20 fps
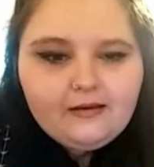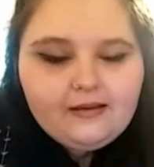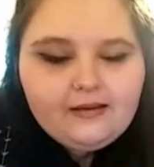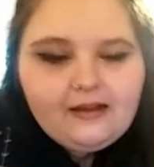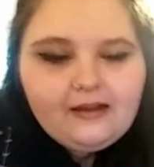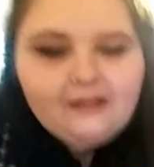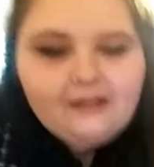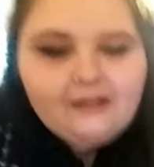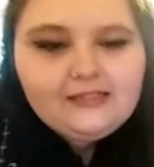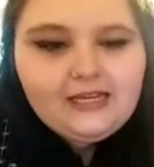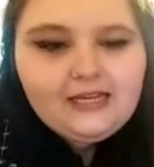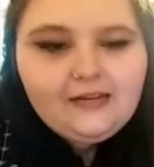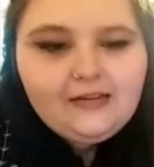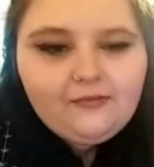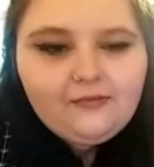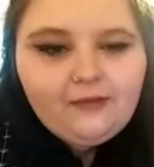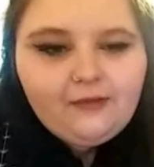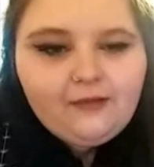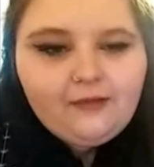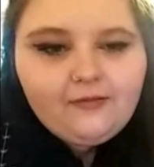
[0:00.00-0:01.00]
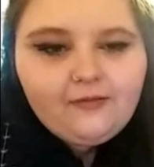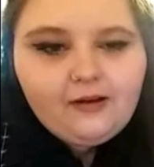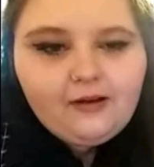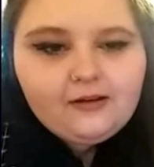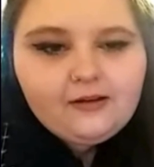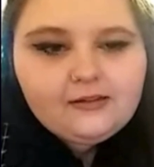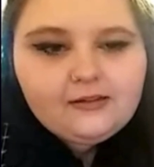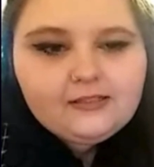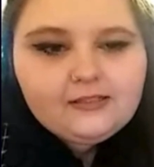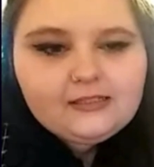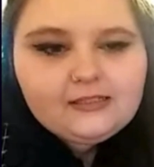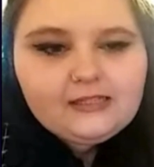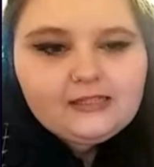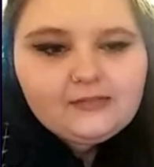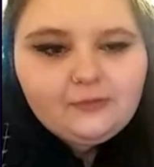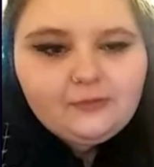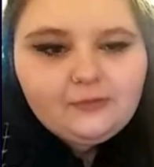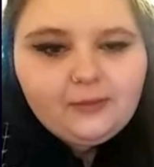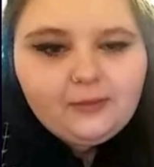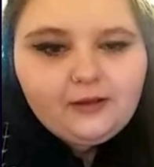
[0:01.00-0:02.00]
guaranteed if Rafe got a
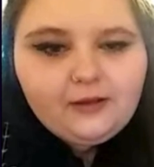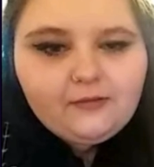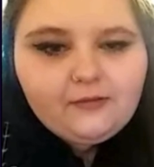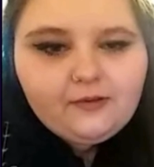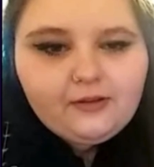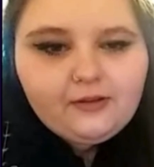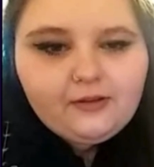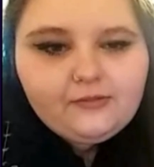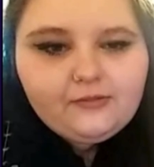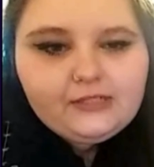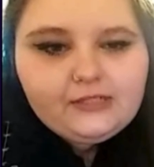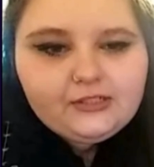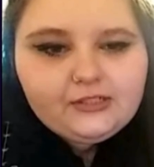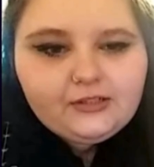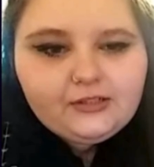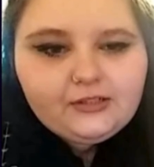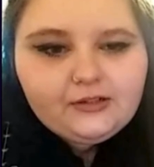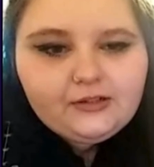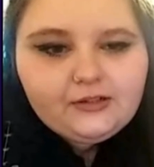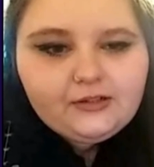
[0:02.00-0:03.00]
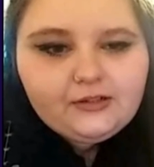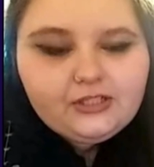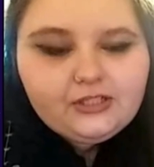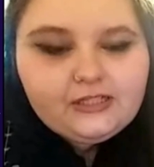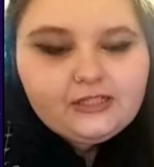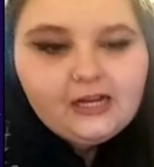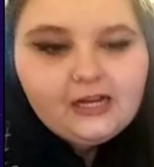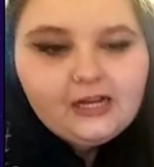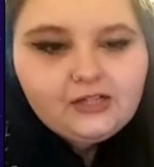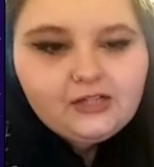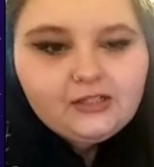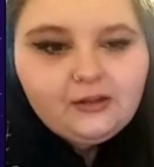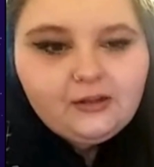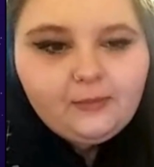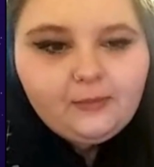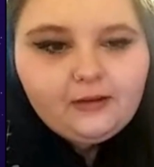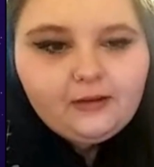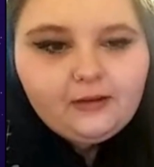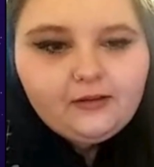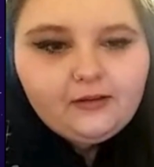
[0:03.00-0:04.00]
successful makeover, you ditch her because she's actually not
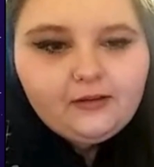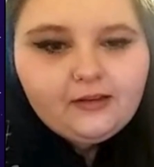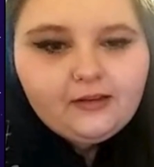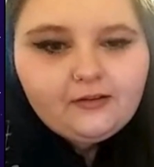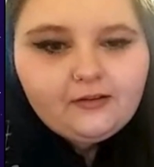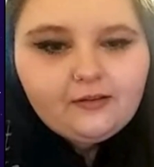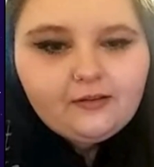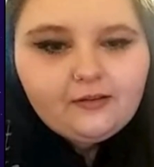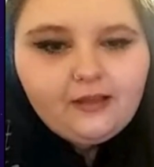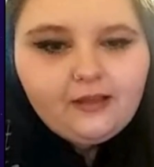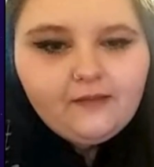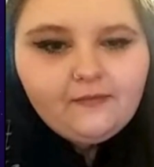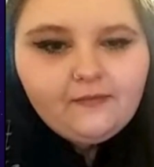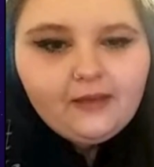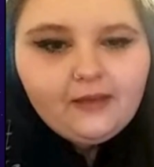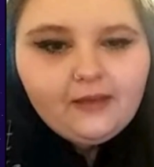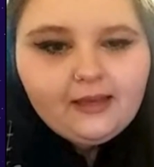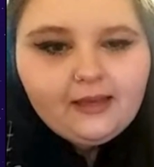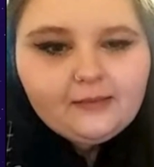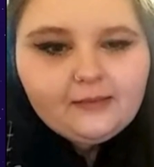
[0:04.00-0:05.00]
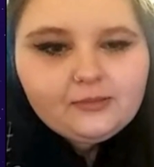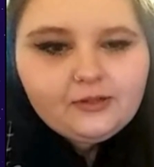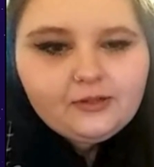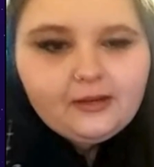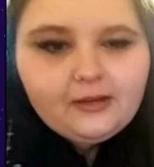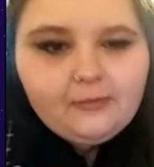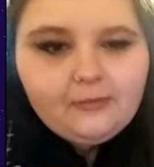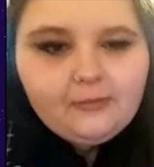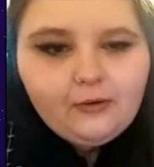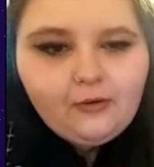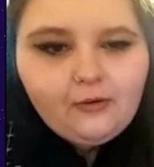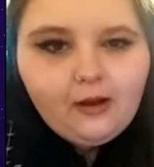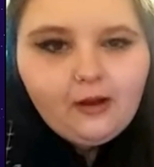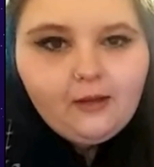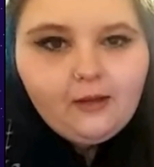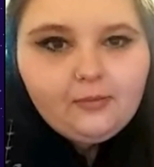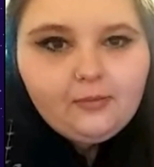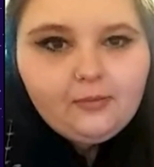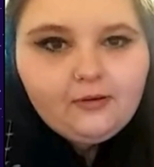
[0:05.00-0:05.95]
bad looking under that fake hipster emo crap.